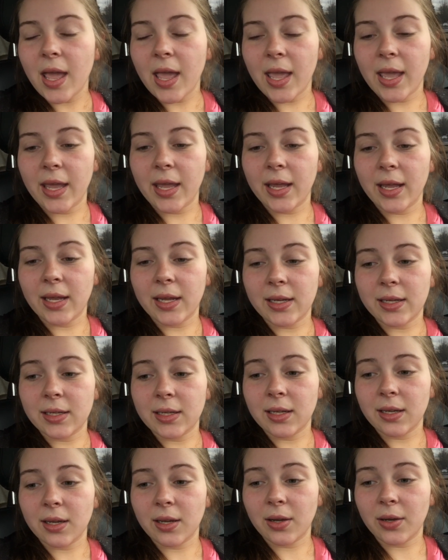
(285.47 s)

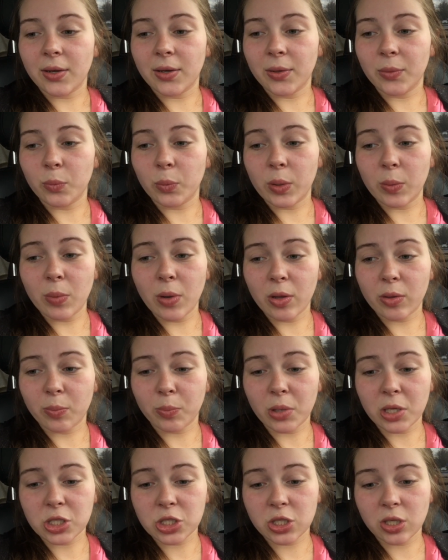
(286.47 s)
And we
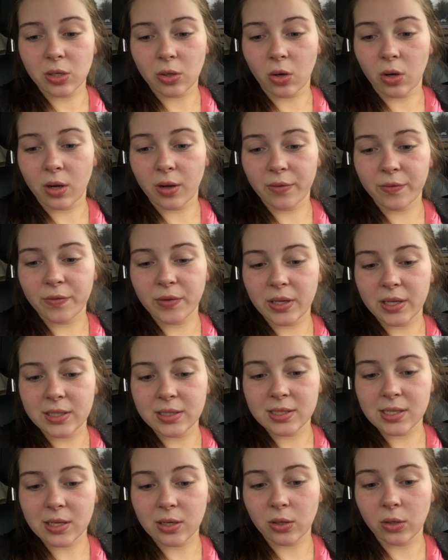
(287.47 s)
both brushed it off
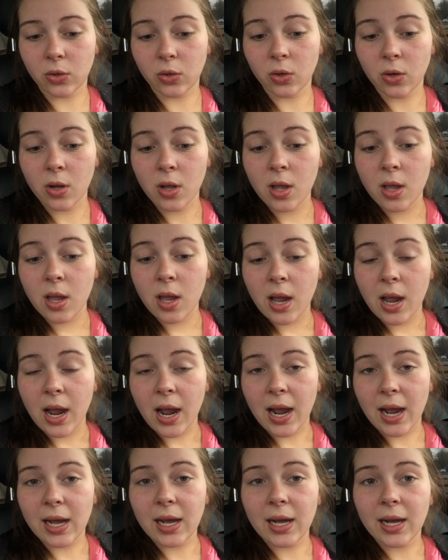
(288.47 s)
until
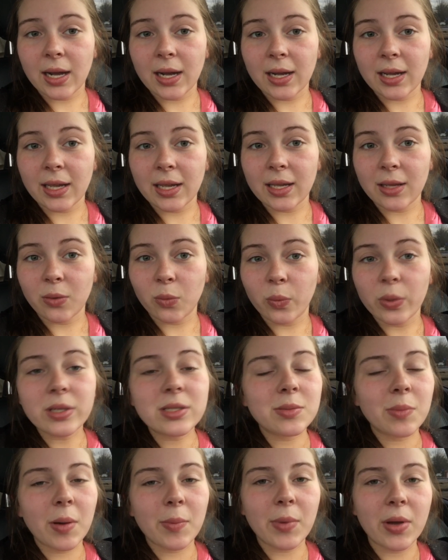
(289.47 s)
I
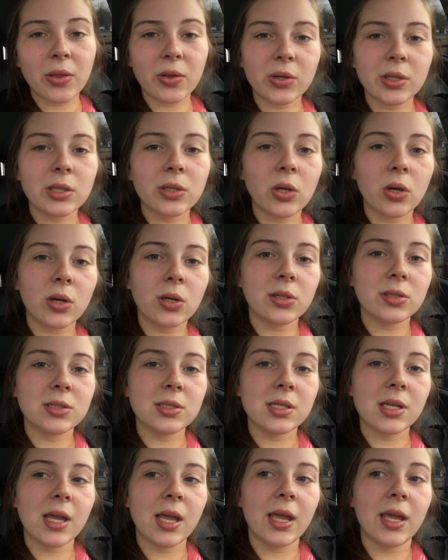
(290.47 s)
went to my
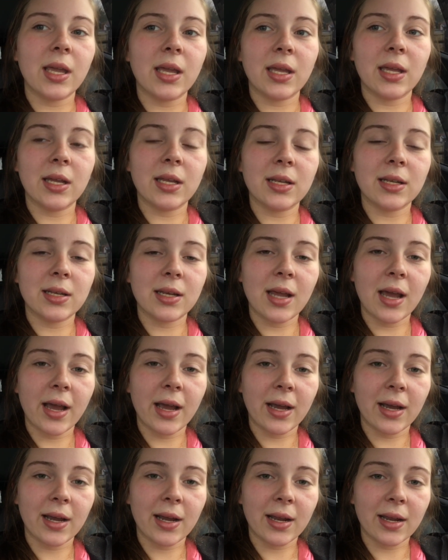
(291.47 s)
mother-in-law's and
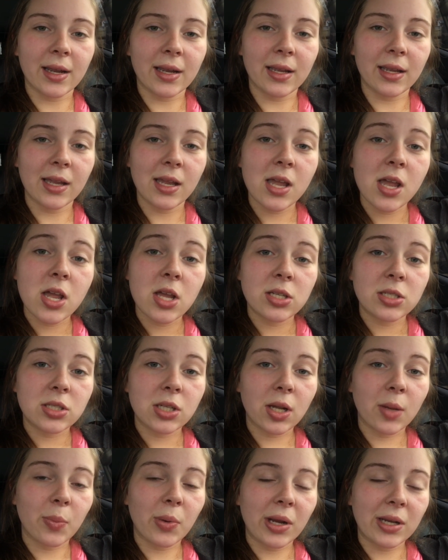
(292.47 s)
I
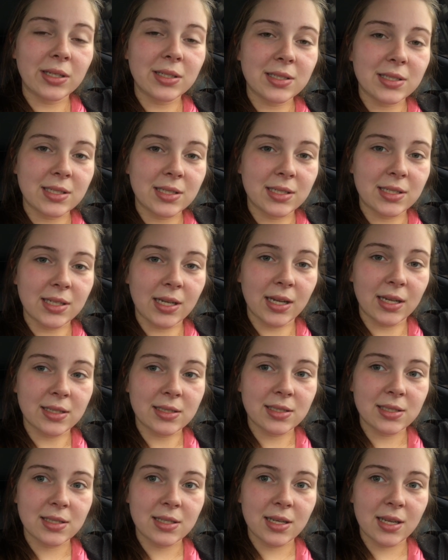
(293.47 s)
took a pregnancy
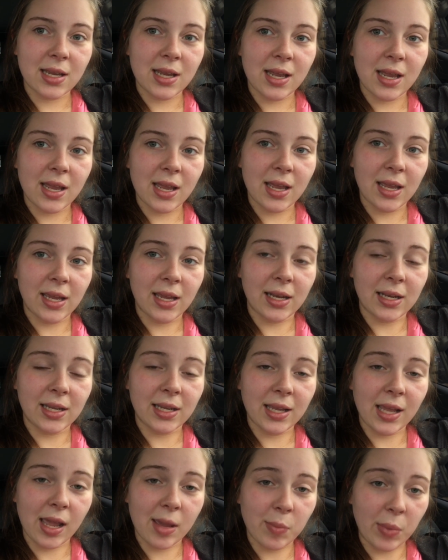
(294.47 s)
test, and
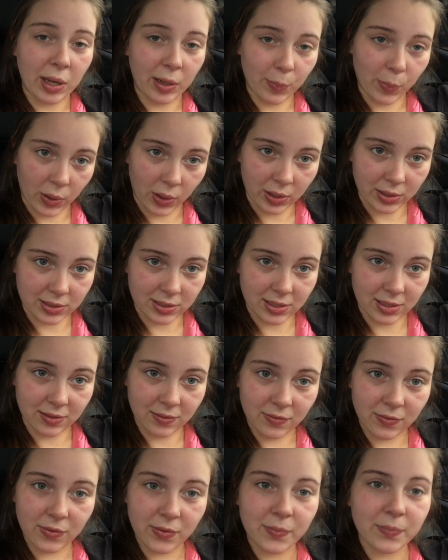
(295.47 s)
it came back
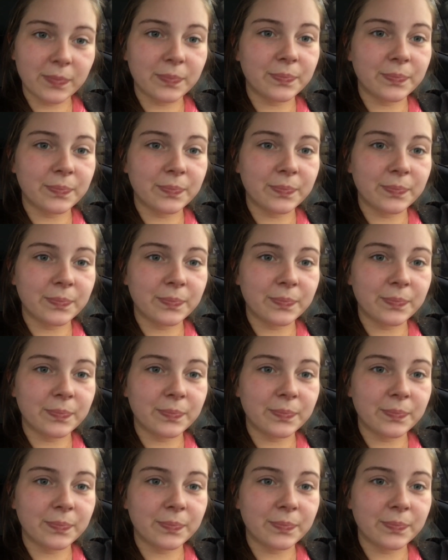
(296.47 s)
positive.